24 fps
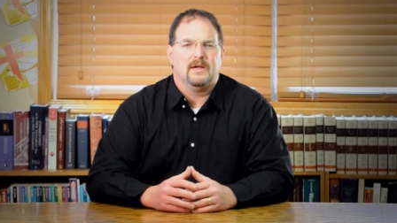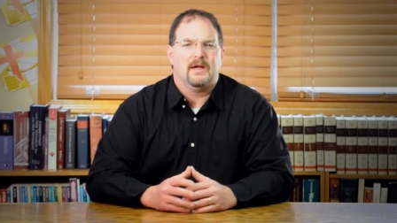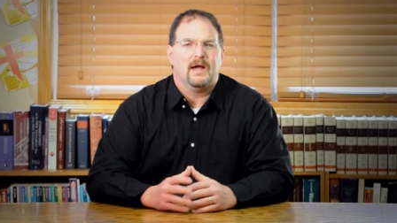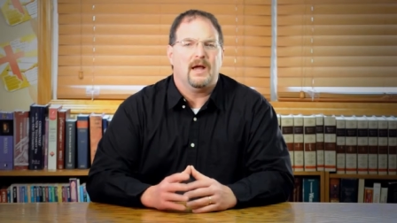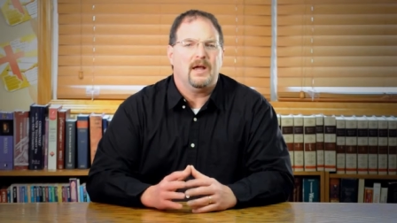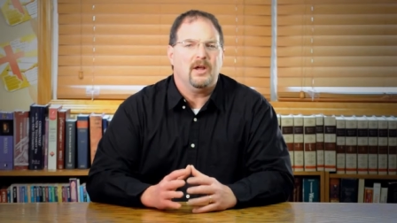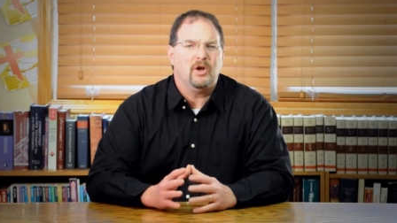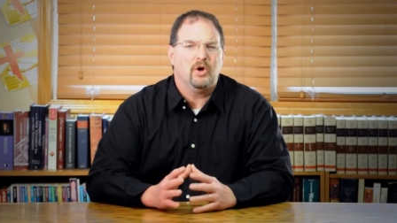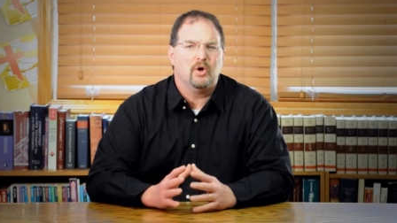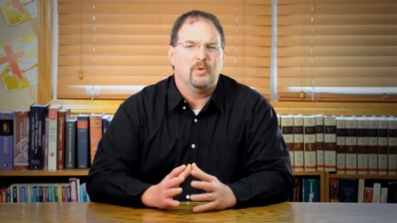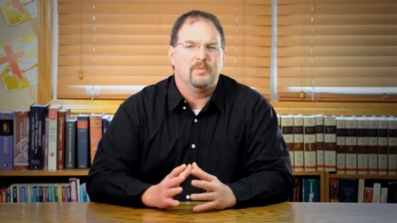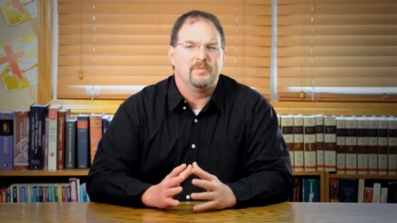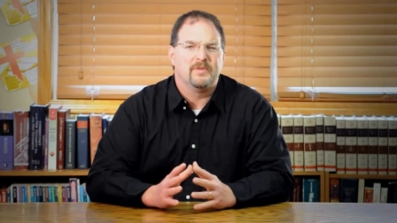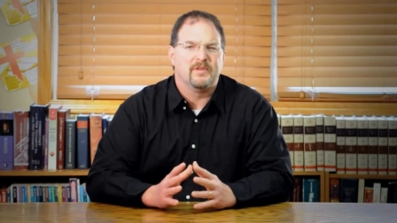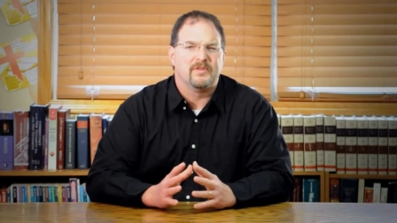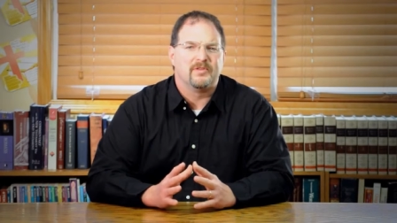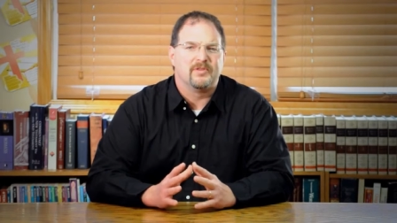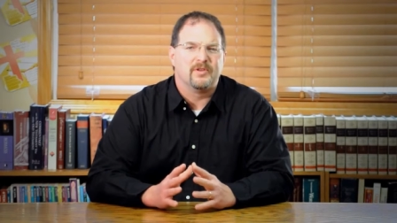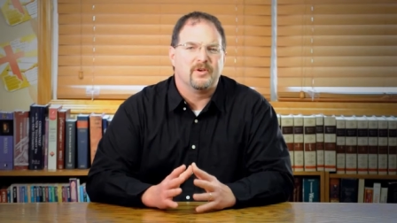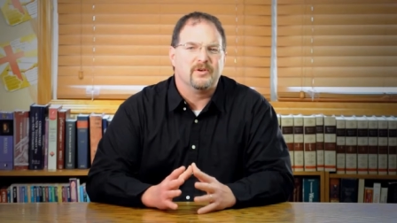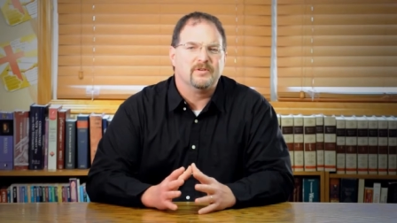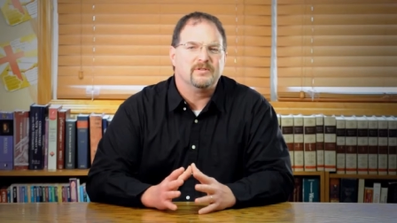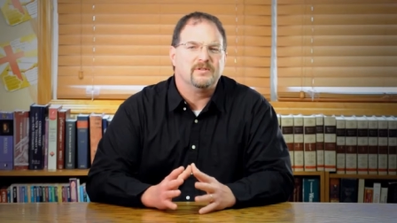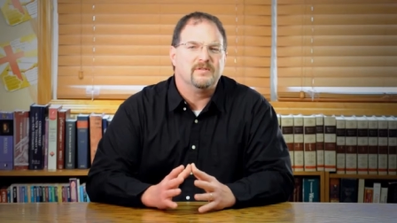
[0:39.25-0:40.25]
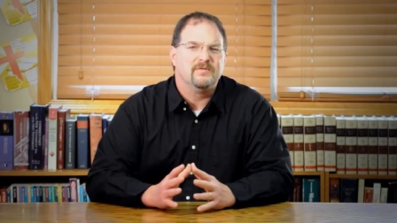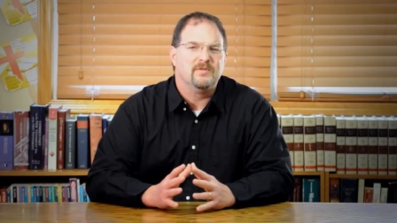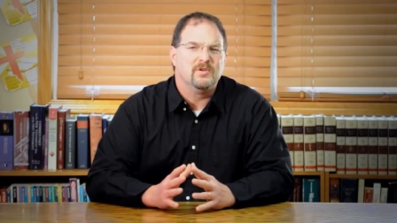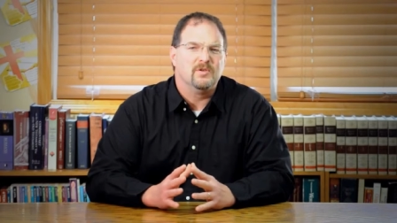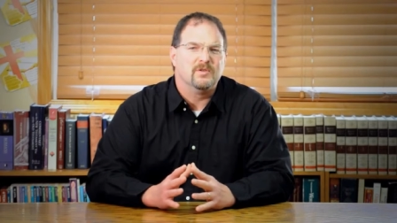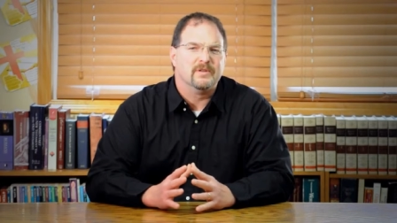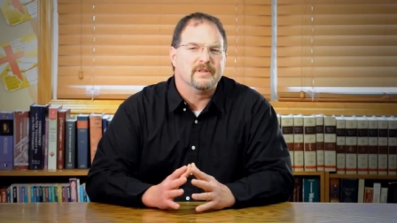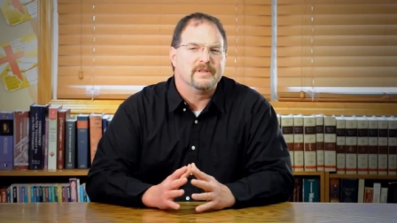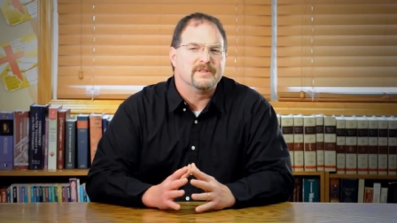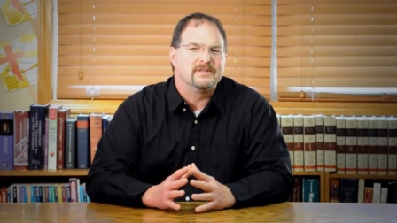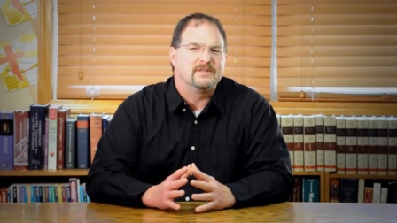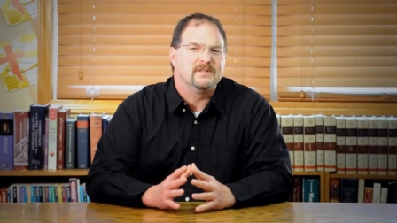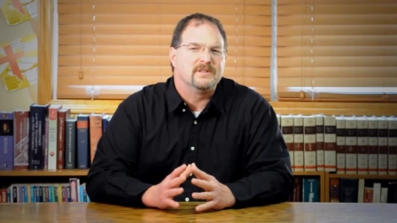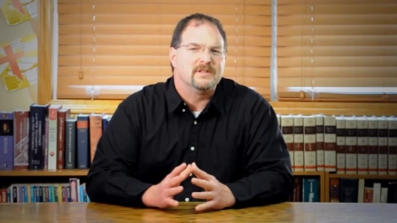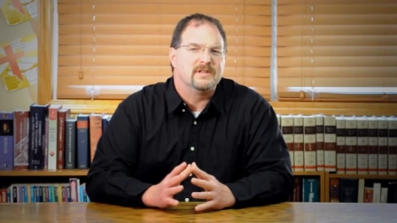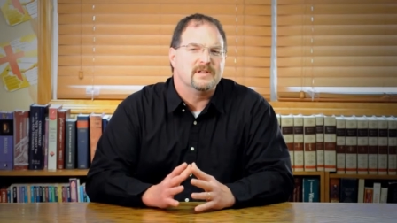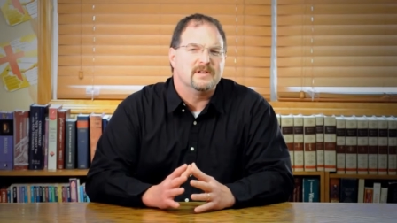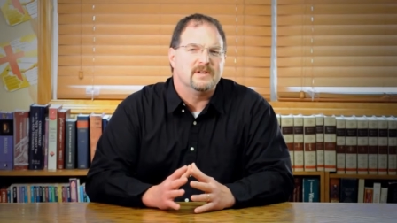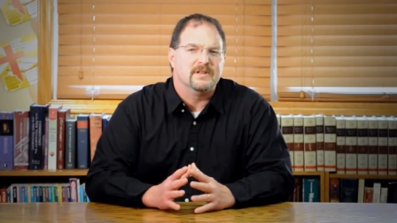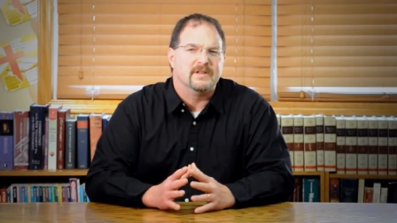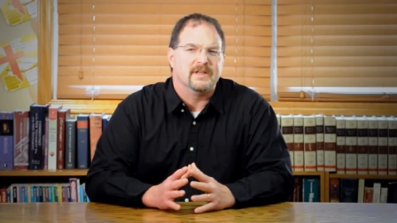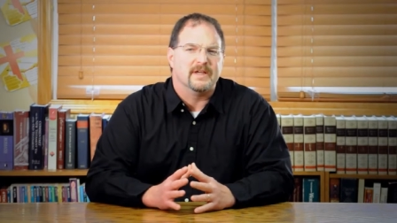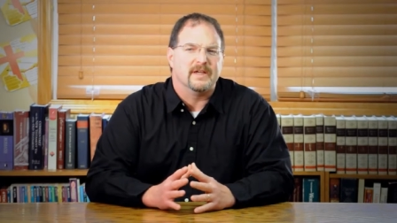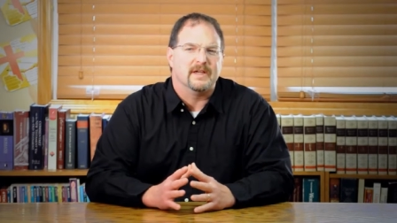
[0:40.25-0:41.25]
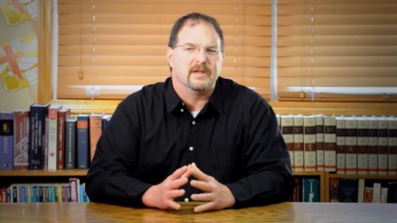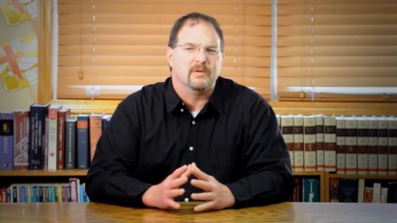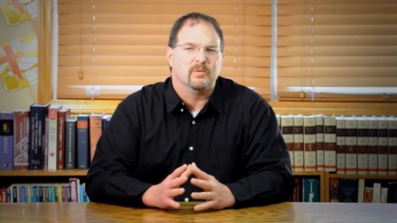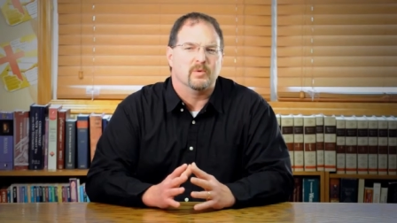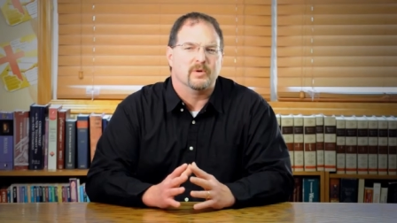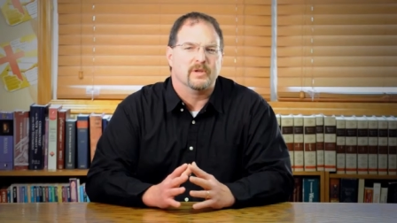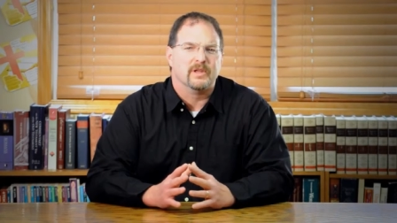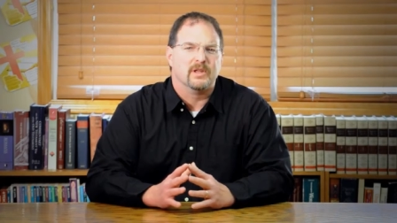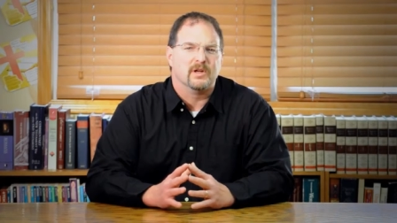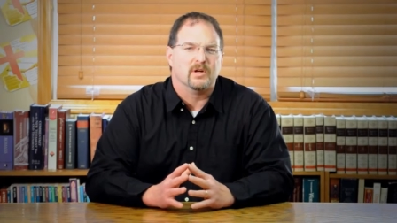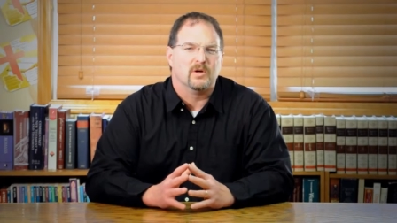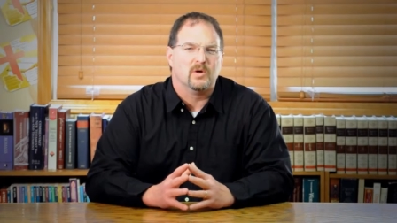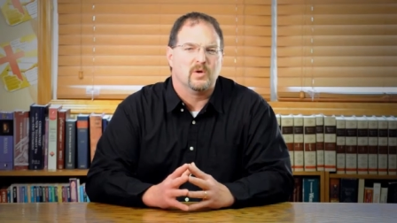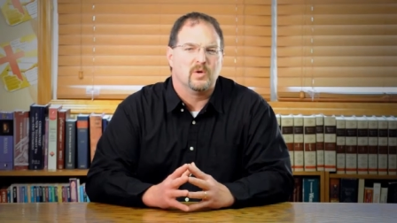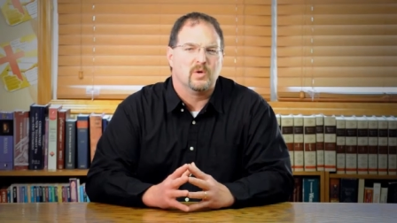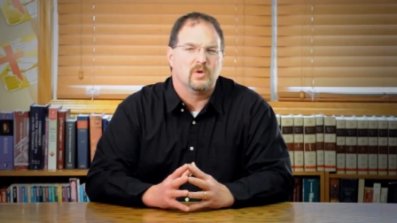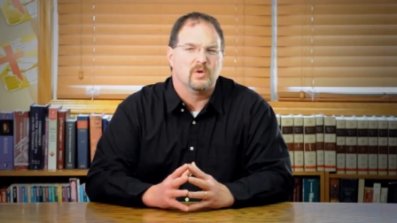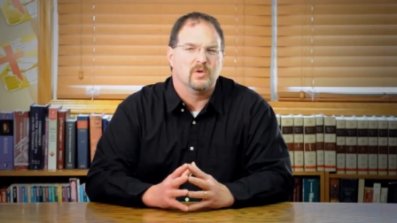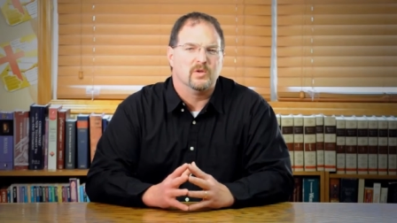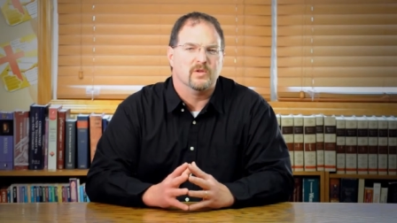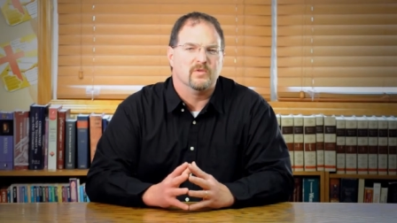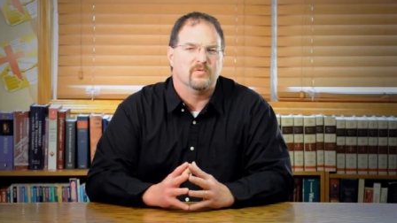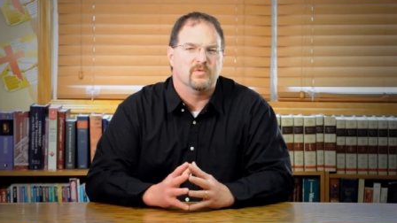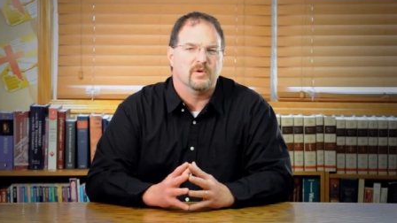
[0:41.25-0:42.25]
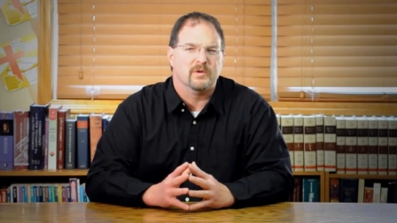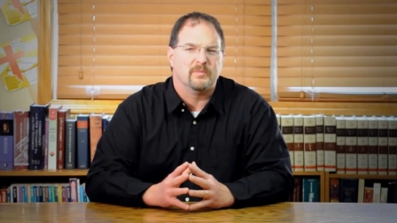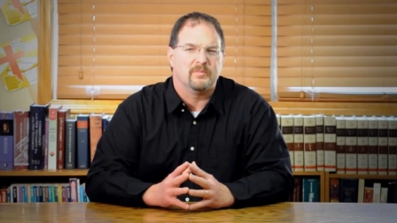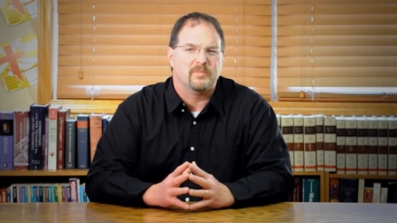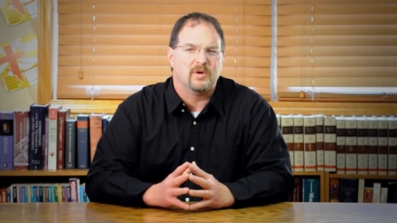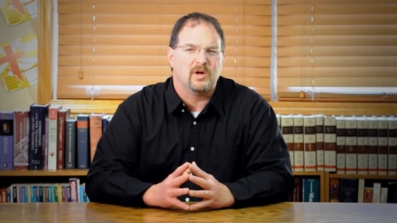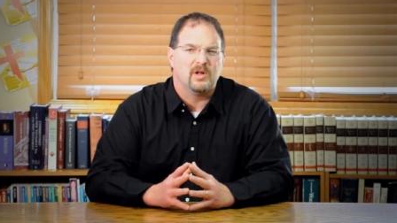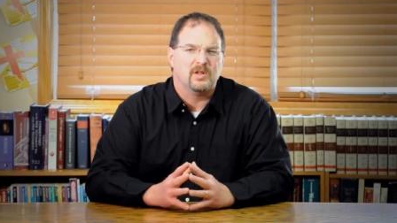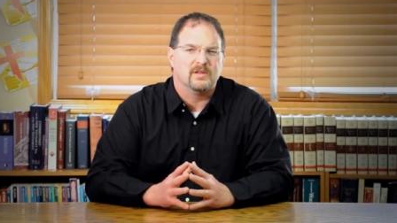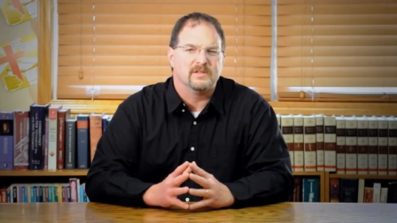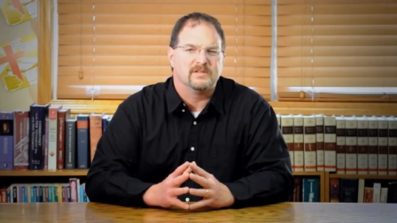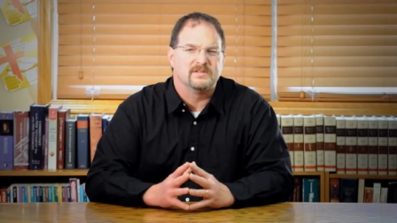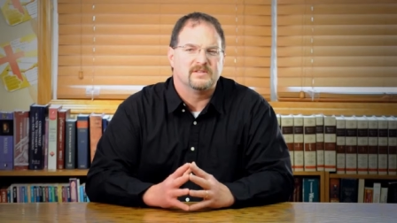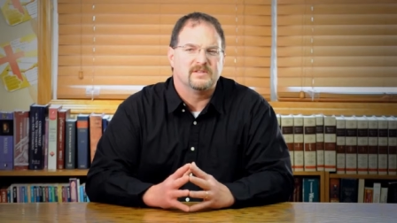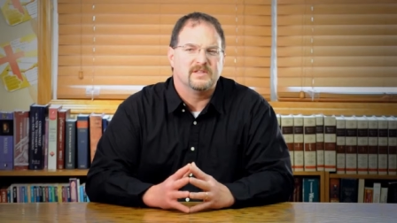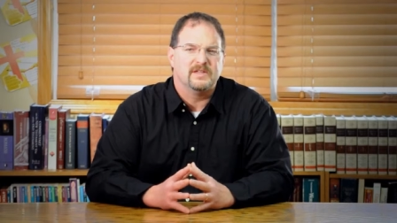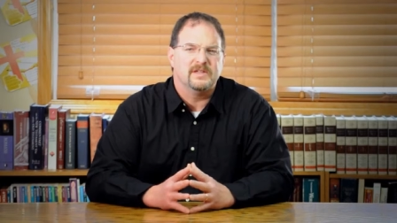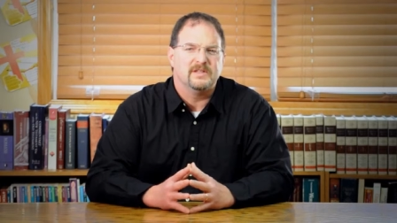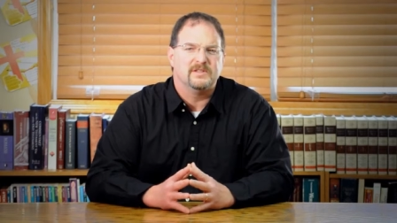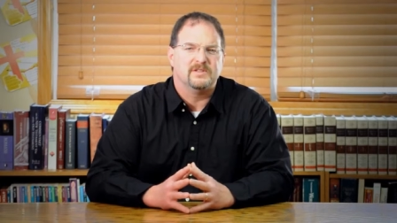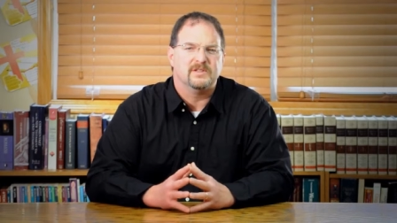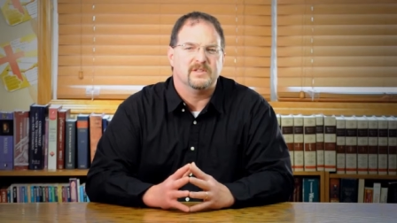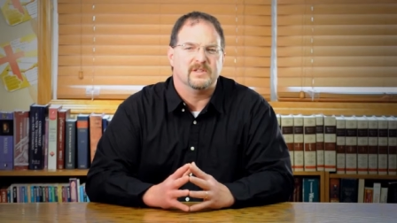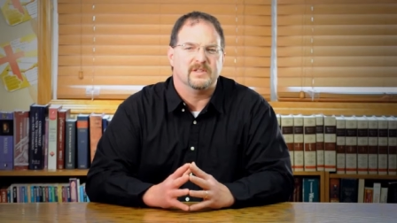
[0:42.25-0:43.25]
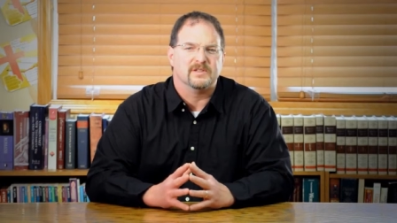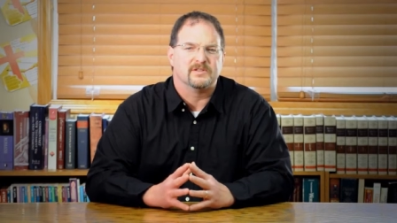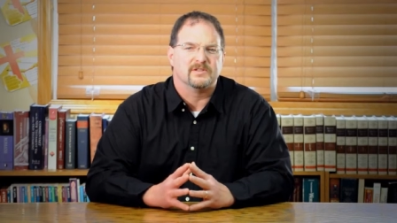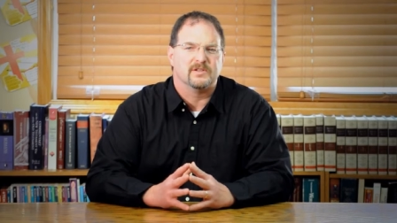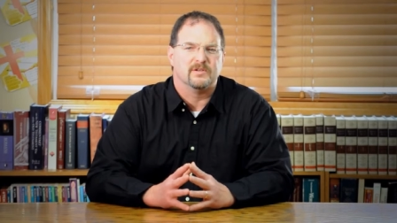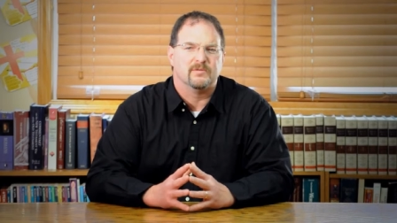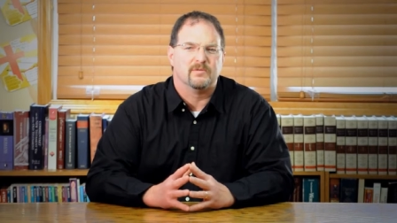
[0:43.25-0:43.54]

I hope that those of you listening today will get a hold of what Paul is teaching us in